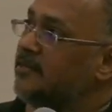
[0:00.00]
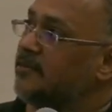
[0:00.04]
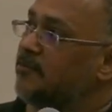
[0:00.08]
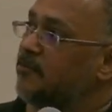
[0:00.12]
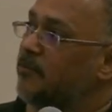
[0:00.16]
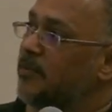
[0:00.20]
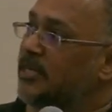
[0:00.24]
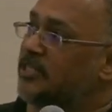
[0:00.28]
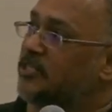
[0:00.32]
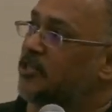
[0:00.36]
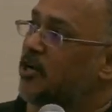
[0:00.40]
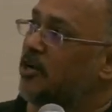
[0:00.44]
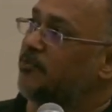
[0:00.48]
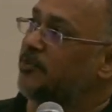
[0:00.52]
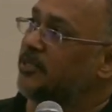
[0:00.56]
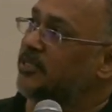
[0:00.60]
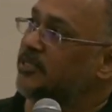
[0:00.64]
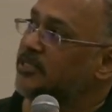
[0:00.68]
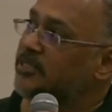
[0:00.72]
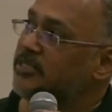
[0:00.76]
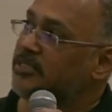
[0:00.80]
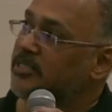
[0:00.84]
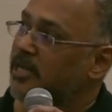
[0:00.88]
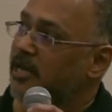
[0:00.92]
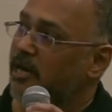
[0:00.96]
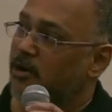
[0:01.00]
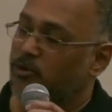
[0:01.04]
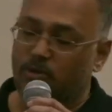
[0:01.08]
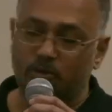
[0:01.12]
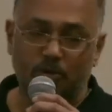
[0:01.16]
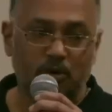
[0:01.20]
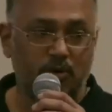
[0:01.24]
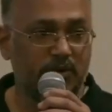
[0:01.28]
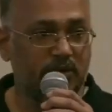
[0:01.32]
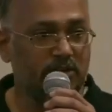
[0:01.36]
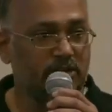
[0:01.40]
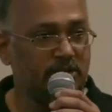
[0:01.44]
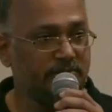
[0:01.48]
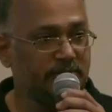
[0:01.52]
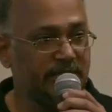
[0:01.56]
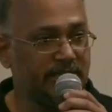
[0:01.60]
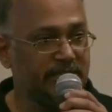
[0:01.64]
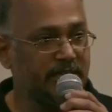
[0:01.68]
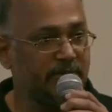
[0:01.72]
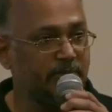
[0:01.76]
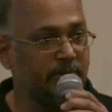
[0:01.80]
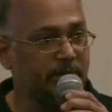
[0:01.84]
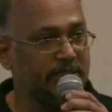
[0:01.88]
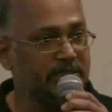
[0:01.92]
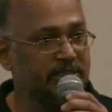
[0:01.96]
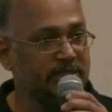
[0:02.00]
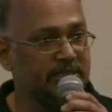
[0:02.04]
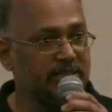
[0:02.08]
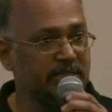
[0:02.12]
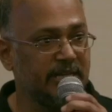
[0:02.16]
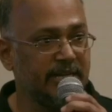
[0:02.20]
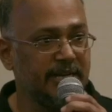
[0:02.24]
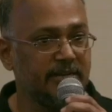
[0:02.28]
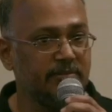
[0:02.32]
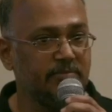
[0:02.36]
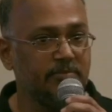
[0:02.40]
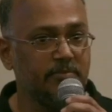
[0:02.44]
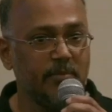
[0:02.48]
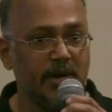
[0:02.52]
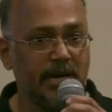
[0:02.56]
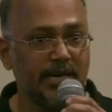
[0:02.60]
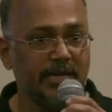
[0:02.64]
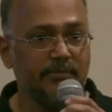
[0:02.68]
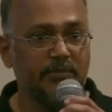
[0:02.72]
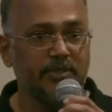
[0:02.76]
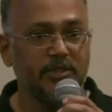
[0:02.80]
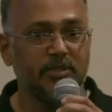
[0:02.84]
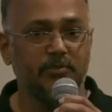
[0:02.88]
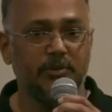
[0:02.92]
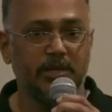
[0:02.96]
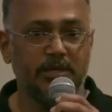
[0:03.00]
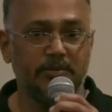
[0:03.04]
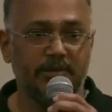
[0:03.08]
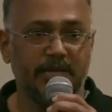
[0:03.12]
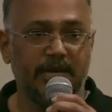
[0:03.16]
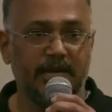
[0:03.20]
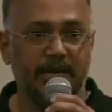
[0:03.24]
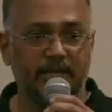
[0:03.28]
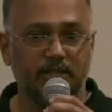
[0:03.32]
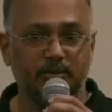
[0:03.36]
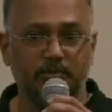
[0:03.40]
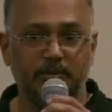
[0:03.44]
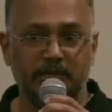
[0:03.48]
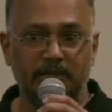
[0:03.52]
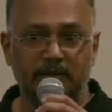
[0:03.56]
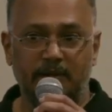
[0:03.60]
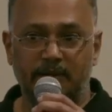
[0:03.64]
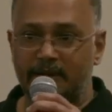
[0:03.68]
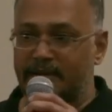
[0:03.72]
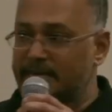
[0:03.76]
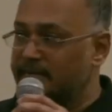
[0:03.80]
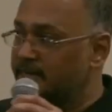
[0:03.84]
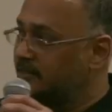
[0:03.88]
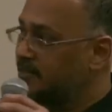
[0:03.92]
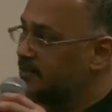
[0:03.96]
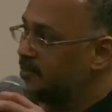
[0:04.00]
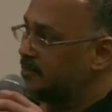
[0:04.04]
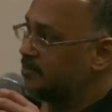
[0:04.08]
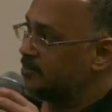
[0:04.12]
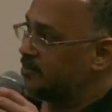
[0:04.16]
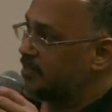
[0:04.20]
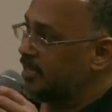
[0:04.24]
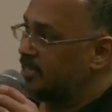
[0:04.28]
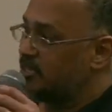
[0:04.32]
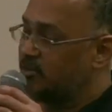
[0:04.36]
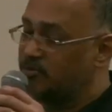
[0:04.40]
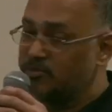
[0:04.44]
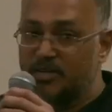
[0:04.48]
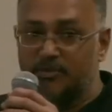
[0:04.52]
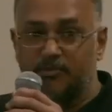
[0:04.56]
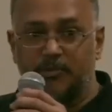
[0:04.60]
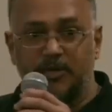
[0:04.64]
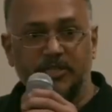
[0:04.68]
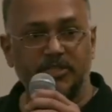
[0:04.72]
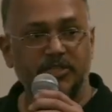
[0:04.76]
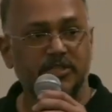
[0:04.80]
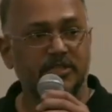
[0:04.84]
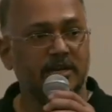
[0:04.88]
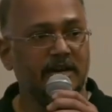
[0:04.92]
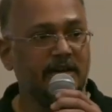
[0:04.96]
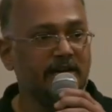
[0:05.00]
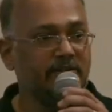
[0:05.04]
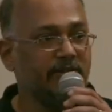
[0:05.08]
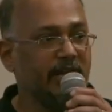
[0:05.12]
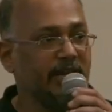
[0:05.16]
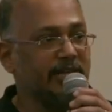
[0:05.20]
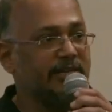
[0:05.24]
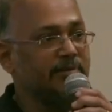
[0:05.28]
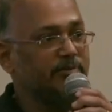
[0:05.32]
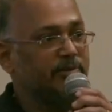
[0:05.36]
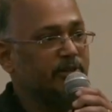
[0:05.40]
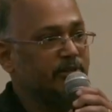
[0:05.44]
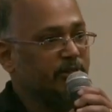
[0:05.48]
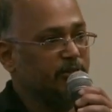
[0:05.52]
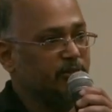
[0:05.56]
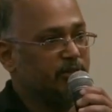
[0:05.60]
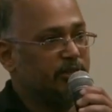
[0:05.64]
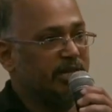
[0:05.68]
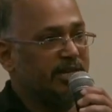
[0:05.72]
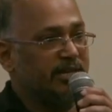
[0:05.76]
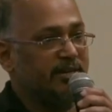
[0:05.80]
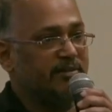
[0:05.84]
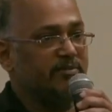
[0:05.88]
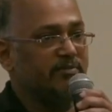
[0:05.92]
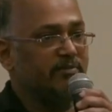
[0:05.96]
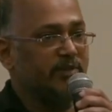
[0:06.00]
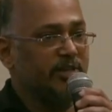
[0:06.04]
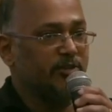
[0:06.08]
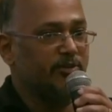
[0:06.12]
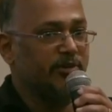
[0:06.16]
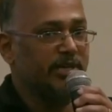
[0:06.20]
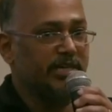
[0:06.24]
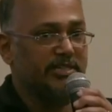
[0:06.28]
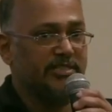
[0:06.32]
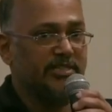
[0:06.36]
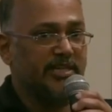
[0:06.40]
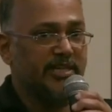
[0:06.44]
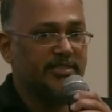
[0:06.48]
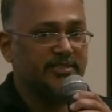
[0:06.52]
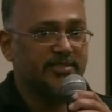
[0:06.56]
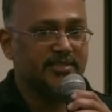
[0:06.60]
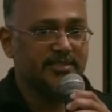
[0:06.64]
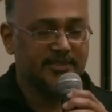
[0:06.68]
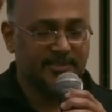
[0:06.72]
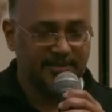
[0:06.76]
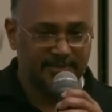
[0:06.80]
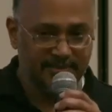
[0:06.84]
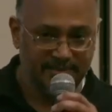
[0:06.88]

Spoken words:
my topic is how to overcome the enterprise disconnect. My name is BMK Lakshminarayanan. Thank you very much, and welcome to New Zealand when you get a chance.